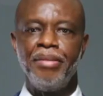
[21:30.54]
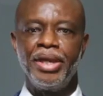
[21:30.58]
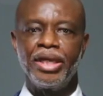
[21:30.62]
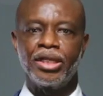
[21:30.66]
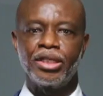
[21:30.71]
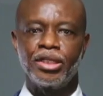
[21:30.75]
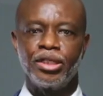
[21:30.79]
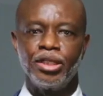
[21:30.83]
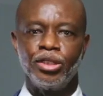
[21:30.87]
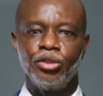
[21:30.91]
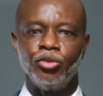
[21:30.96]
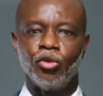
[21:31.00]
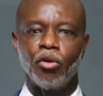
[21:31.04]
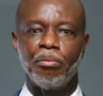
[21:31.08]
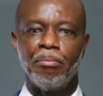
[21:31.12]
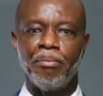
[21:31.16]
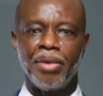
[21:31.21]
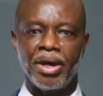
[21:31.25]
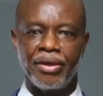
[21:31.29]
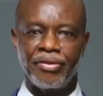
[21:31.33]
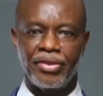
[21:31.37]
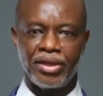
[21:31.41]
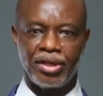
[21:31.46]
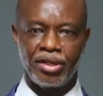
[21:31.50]
make your
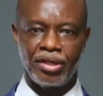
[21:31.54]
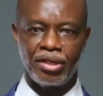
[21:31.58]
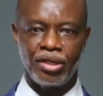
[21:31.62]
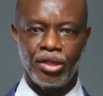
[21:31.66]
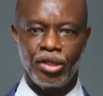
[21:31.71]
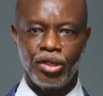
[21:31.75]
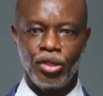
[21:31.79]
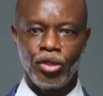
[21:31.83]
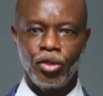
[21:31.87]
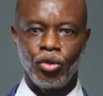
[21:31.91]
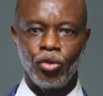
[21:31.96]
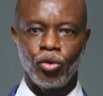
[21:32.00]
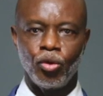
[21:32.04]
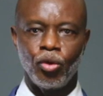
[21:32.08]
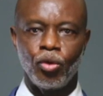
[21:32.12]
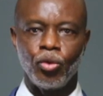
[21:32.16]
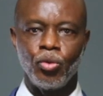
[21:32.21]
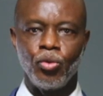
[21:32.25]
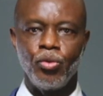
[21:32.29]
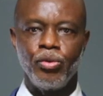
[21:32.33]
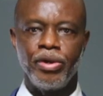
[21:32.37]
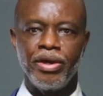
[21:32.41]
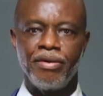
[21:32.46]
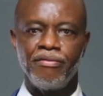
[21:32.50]
mother
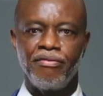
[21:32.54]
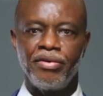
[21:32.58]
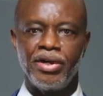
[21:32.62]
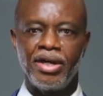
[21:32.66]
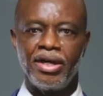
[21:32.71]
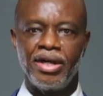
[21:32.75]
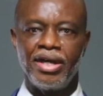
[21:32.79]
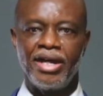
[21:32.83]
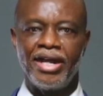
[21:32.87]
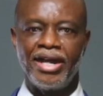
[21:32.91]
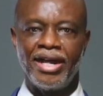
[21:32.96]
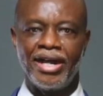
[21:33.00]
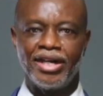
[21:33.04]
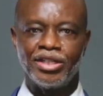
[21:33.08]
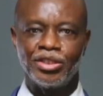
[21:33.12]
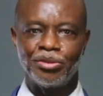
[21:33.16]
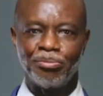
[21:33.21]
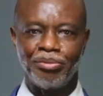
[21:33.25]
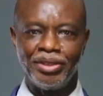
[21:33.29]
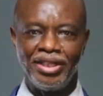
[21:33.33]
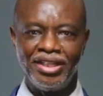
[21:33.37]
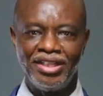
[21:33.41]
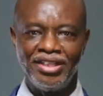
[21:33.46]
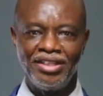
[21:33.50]
or whoever
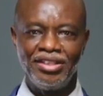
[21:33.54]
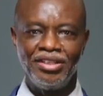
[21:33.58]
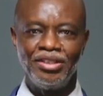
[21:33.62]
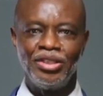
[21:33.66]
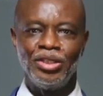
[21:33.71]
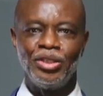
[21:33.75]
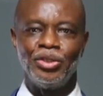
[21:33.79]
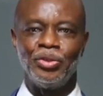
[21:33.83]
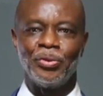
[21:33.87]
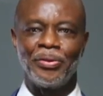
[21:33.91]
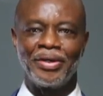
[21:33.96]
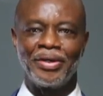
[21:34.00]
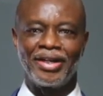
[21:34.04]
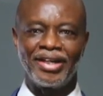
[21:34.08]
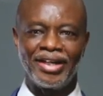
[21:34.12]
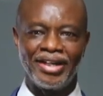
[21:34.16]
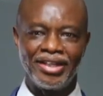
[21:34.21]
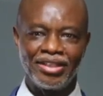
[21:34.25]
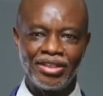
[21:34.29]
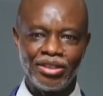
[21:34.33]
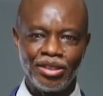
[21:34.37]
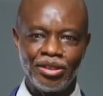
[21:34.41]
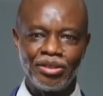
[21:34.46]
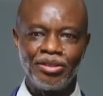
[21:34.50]
has been your
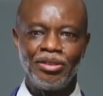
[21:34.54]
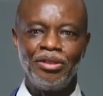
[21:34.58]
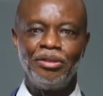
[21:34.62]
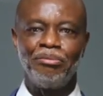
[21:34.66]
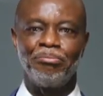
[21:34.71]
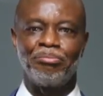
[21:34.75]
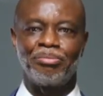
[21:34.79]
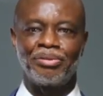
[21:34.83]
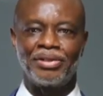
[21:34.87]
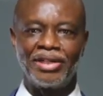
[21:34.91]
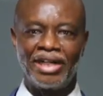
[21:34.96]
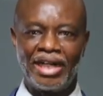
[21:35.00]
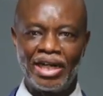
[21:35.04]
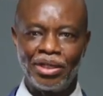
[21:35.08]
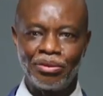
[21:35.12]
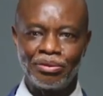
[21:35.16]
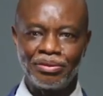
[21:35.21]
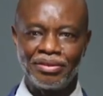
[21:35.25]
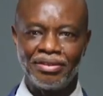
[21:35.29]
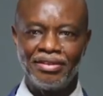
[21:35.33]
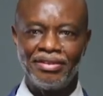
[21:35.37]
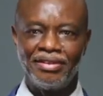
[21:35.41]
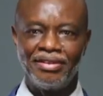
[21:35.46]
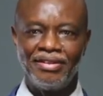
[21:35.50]
guardian
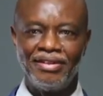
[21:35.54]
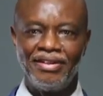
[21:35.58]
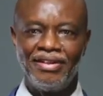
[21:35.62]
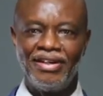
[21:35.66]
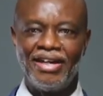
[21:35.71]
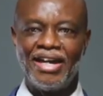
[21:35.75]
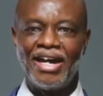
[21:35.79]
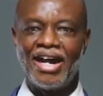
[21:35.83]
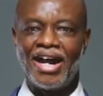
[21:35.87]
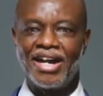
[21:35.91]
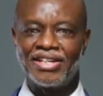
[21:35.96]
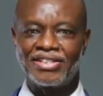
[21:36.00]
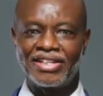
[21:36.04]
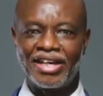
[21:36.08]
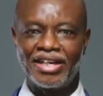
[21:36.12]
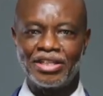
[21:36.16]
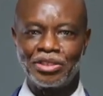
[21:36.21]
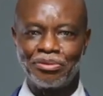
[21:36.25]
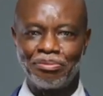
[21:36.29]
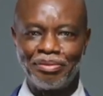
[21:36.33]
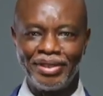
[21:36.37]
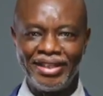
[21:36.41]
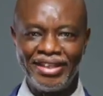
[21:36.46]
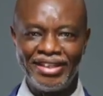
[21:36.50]
proud, as
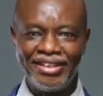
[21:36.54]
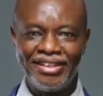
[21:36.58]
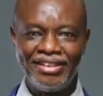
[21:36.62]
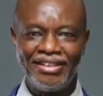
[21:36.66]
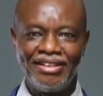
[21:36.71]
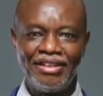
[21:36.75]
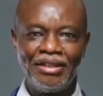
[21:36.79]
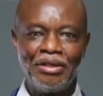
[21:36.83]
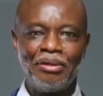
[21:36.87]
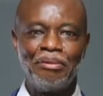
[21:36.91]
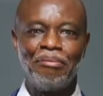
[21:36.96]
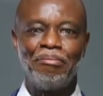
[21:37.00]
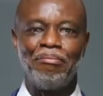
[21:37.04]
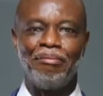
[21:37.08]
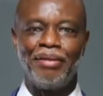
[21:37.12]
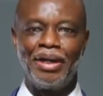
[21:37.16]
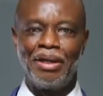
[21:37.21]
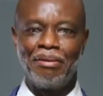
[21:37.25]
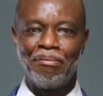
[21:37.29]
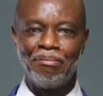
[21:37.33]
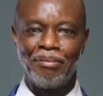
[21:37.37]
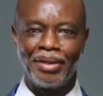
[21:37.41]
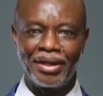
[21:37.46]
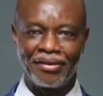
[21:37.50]
has been
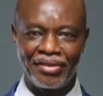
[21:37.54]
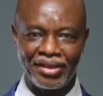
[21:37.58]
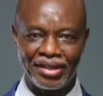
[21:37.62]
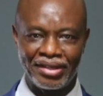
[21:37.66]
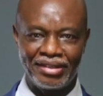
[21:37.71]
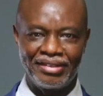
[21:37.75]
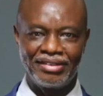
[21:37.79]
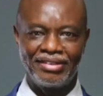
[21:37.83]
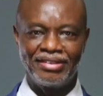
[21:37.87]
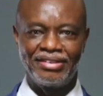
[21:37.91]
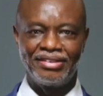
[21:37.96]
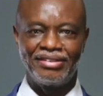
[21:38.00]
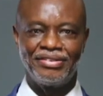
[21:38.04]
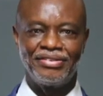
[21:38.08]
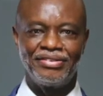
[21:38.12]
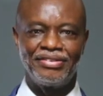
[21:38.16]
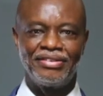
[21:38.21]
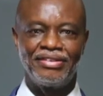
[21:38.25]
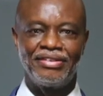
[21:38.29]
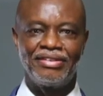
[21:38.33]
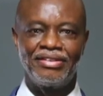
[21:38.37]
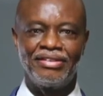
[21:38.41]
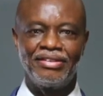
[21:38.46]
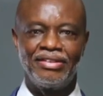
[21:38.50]
my mother.
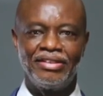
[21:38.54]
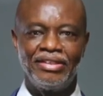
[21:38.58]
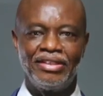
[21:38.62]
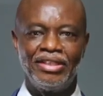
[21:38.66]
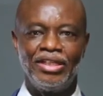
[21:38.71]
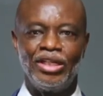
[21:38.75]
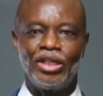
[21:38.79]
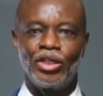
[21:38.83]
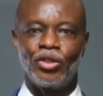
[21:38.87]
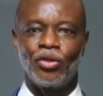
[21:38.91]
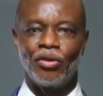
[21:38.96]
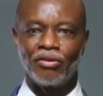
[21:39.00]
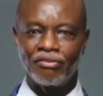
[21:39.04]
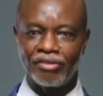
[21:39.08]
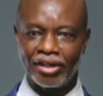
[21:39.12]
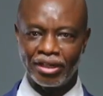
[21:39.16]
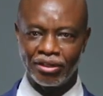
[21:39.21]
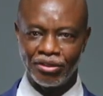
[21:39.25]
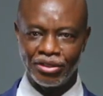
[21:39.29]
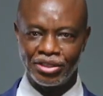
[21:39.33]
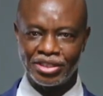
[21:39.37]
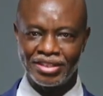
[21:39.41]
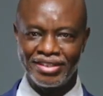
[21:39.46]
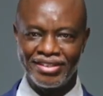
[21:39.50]

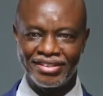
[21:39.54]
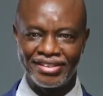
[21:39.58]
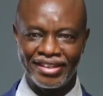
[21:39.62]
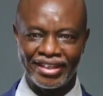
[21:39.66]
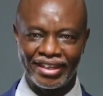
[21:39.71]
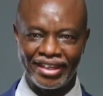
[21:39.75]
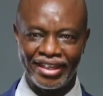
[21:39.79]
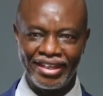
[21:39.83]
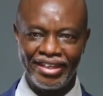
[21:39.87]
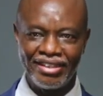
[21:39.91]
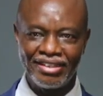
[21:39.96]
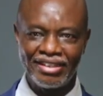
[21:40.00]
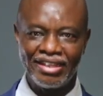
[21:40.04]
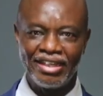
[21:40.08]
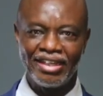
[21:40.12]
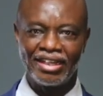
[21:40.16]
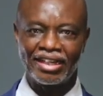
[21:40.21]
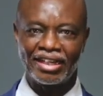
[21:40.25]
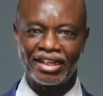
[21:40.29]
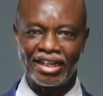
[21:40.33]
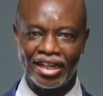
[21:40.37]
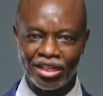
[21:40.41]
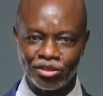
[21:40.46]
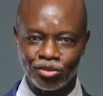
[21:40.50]
Congratulations again,
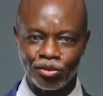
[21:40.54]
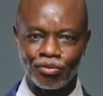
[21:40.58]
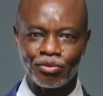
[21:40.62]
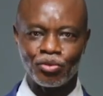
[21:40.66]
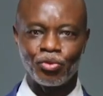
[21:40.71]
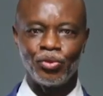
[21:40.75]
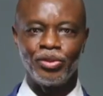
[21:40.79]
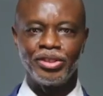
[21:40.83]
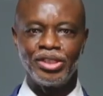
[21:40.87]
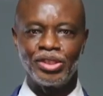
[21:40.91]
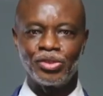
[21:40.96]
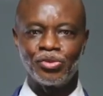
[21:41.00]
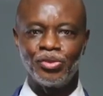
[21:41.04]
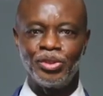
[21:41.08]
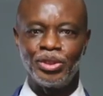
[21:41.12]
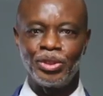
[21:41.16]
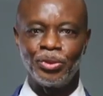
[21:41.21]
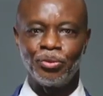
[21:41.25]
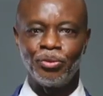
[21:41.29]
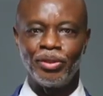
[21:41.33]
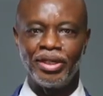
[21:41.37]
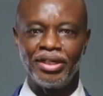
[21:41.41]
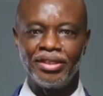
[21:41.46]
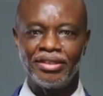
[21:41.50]
class of
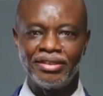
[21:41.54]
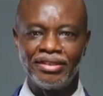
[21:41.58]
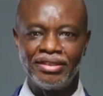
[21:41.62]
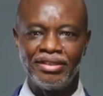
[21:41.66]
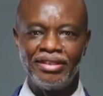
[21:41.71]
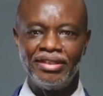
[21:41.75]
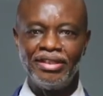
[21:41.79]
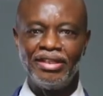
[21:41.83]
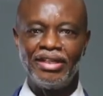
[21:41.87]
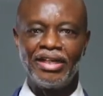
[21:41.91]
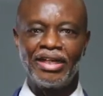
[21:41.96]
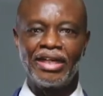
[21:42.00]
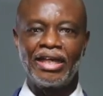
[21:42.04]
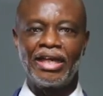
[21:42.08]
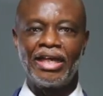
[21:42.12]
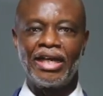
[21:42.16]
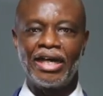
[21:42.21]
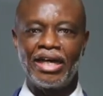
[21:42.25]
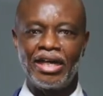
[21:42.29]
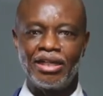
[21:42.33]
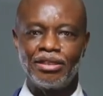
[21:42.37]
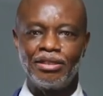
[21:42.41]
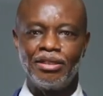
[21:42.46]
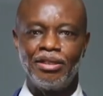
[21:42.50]
2021.
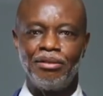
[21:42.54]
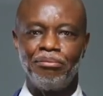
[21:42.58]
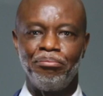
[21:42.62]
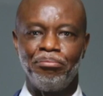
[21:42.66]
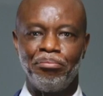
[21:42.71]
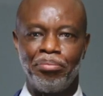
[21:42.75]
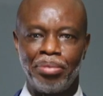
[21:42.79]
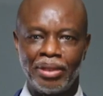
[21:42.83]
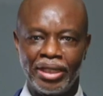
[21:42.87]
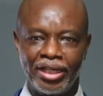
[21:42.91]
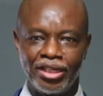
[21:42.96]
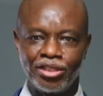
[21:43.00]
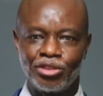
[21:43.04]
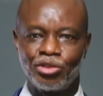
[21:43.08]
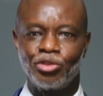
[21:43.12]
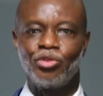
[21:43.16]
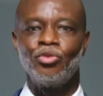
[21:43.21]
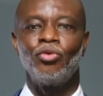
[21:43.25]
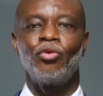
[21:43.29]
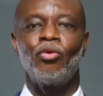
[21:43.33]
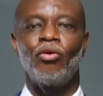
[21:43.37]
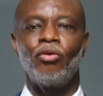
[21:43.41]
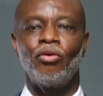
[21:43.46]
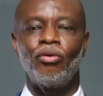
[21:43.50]
God bless
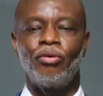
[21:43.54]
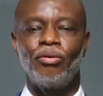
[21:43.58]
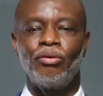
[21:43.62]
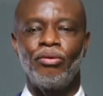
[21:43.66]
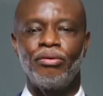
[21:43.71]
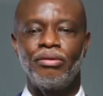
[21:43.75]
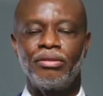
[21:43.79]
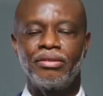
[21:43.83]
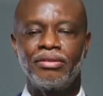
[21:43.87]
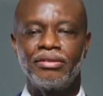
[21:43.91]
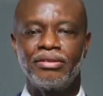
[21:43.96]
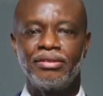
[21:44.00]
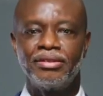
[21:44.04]
you all.